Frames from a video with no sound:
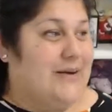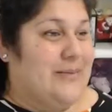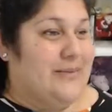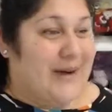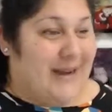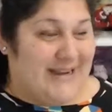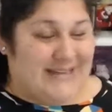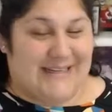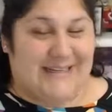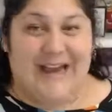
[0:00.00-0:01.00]

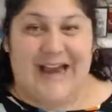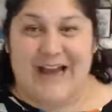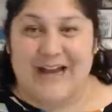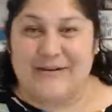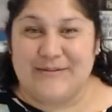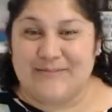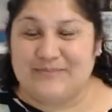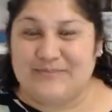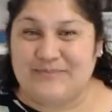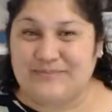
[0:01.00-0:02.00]
But
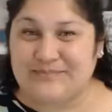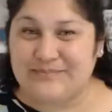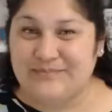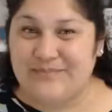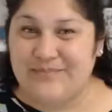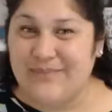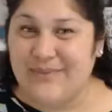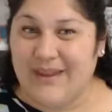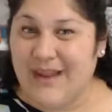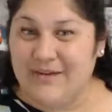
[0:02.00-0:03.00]

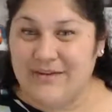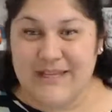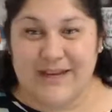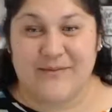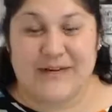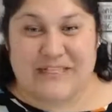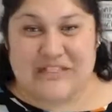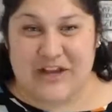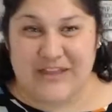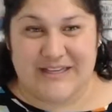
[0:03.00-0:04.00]
I was like, when I
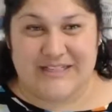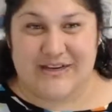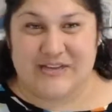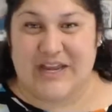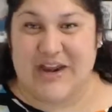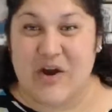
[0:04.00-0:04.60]
saw this, I was like,